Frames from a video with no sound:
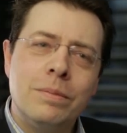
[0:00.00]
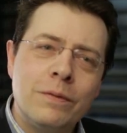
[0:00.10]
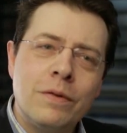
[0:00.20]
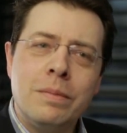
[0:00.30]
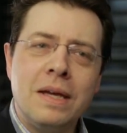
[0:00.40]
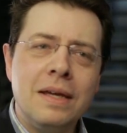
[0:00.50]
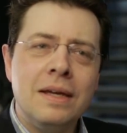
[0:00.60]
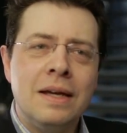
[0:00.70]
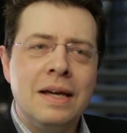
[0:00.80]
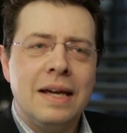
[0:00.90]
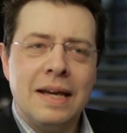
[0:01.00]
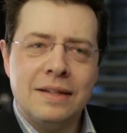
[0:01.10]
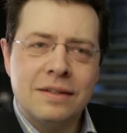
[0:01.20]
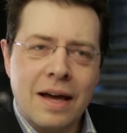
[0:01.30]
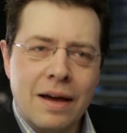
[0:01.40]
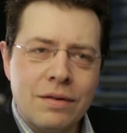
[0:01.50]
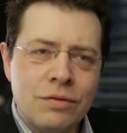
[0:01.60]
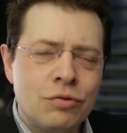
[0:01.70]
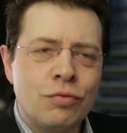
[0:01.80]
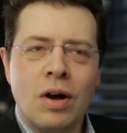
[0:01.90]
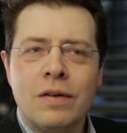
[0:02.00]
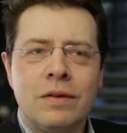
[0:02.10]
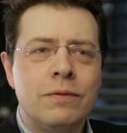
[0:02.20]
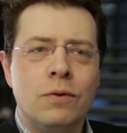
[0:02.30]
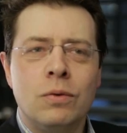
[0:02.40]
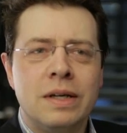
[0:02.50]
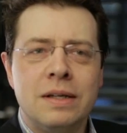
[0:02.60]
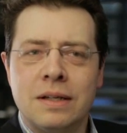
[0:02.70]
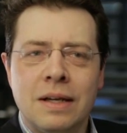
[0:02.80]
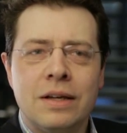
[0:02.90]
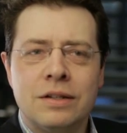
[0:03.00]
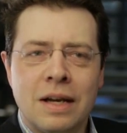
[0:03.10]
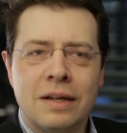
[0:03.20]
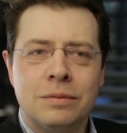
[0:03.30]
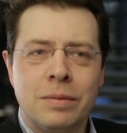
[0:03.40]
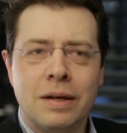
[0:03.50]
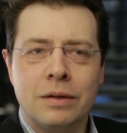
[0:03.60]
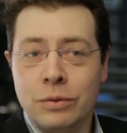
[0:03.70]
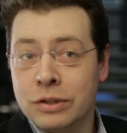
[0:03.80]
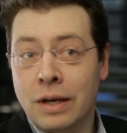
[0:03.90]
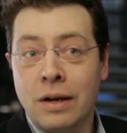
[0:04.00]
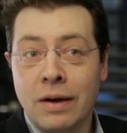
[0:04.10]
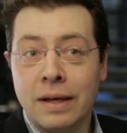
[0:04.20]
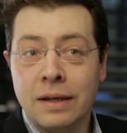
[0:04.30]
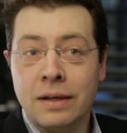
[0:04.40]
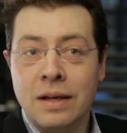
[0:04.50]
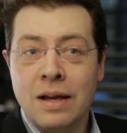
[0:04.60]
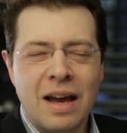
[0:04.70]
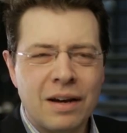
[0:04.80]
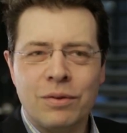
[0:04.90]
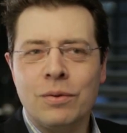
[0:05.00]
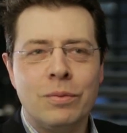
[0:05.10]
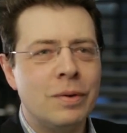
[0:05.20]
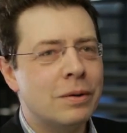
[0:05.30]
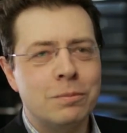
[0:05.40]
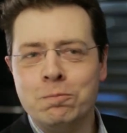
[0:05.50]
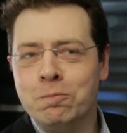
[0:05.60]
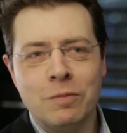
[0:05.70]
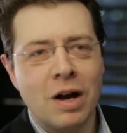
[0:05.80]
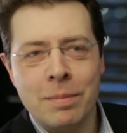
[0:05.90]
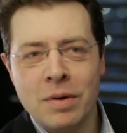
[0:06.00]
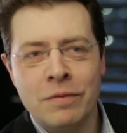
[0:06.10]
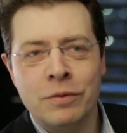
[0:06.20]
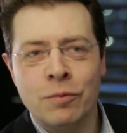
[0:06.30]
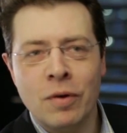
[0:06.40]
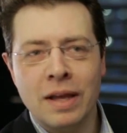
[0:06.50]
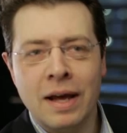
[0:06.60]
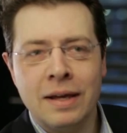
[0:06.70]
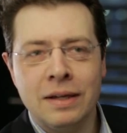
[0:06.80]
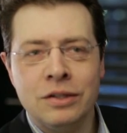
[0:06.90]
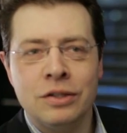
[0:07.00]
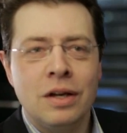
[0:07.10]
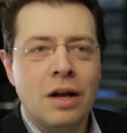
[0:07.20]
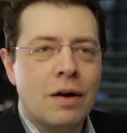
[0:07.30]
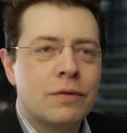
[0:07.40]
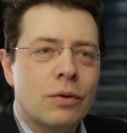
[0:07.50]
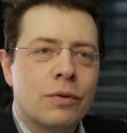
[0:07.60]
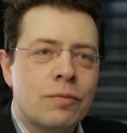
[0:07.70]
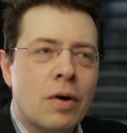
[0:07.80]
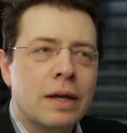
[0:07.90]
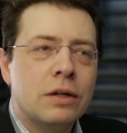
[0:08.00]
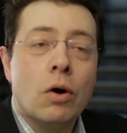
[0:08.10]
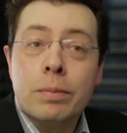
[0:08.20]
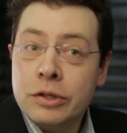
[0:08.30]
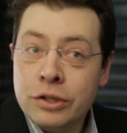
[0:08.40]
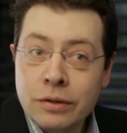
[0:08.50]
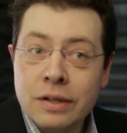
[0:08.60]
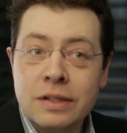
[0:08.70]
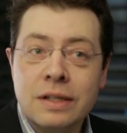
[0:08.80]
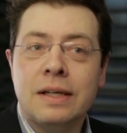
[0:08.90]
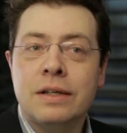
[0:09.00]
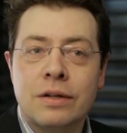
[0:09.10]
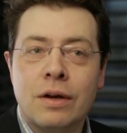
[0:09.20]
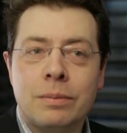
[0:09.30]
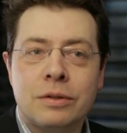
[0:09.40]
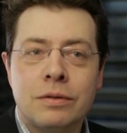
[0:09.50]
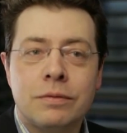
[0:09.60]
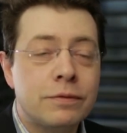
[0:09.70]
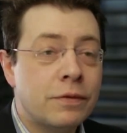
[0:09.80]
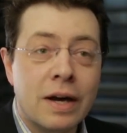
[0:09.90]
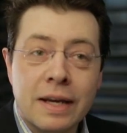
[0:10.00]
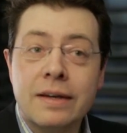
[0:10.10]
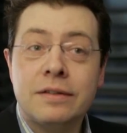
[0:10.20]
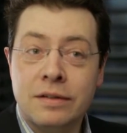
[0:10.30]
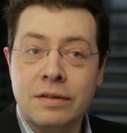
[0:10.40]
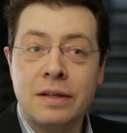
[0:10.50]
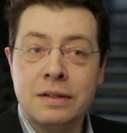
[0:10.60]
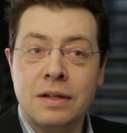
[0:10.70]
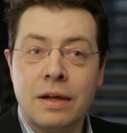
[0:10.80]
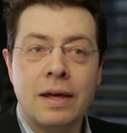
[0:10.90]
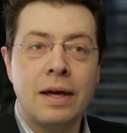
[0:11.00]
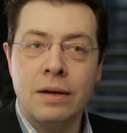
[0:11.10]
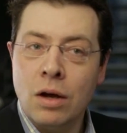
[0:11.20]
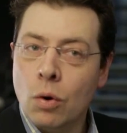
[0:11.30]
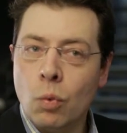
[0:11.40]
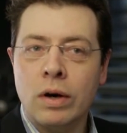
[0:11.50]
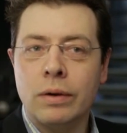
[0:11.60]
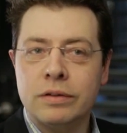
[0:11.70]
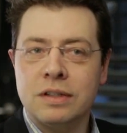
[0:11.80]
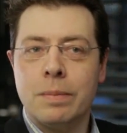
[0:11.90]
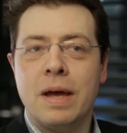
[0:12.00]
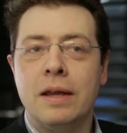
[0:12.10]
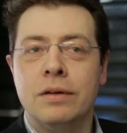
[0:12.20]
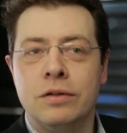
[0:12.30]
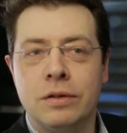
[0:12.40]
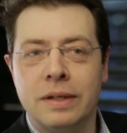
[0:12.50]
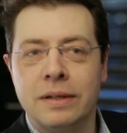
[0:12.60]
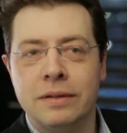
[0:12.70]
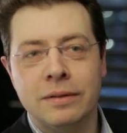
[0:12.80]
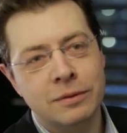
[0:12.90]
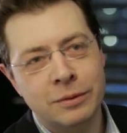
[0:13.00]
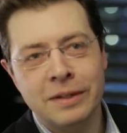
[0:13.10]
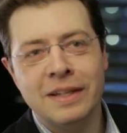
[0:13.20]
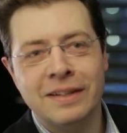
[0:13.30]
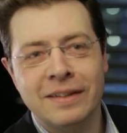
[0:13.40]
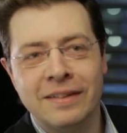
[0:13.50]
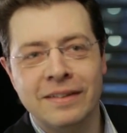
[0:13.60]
But for me, it's that driving forward intellectual aspect which I like. And I thought, well, I'm of the right age, I've got the right opportunity in terms of finances and things like that. Why not step ahead and do it? So I did.